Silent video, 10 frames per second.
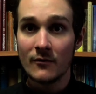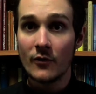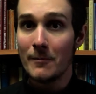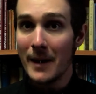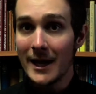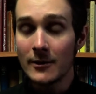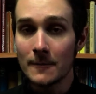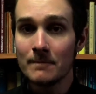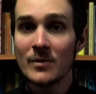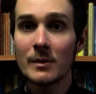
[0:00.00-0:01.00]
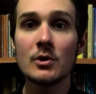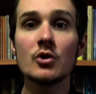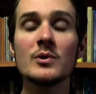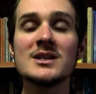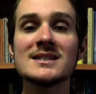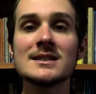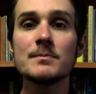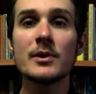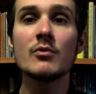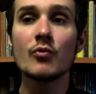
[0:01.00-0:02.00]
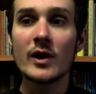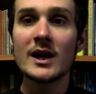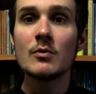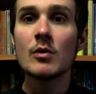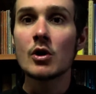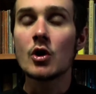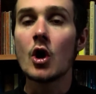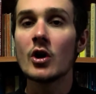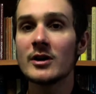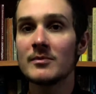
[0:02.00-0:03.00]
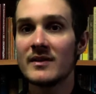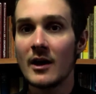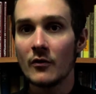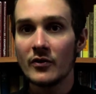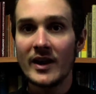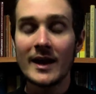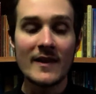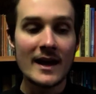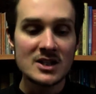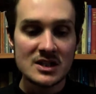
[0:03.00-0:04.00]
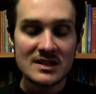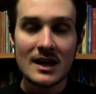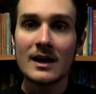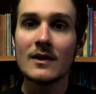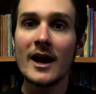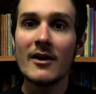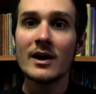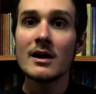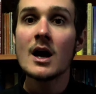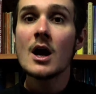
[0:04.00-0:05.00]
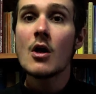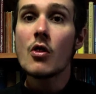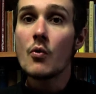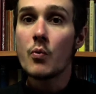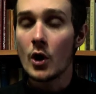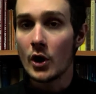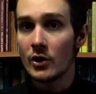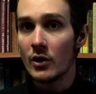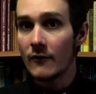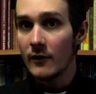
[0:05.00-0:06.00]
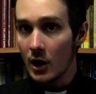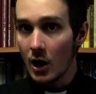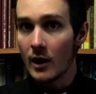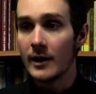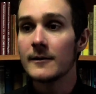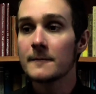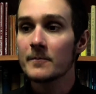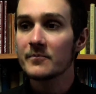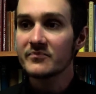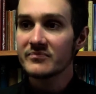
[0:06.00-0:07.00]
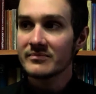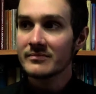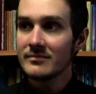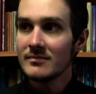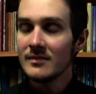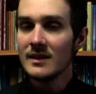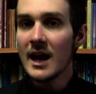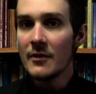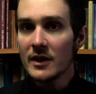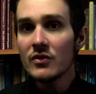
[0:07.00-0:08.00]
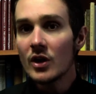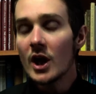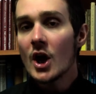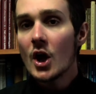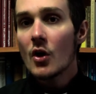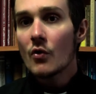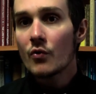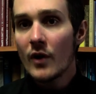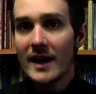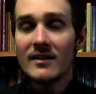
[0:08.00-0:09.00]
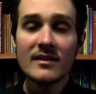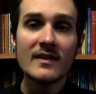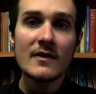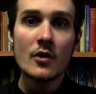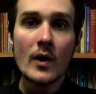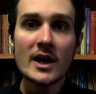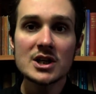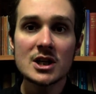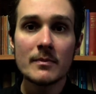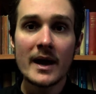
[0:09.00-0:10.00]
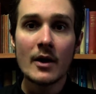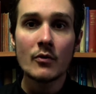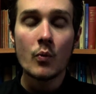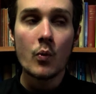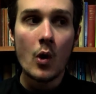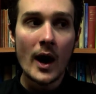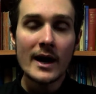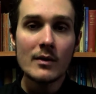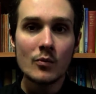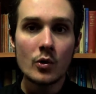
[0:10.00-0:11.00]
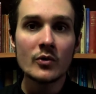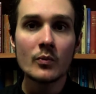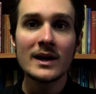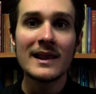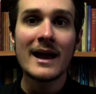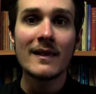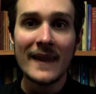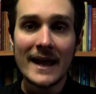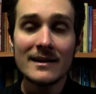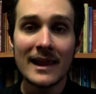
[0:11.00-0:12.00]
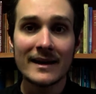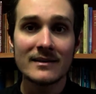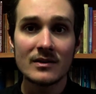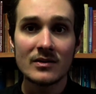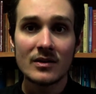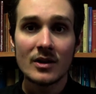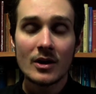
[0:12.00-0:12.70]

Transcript: verbatim, because we're just simply reading what God himself said. They are just declaring the word of God. Now this raises then the question about why wouldn't we allow lay lectors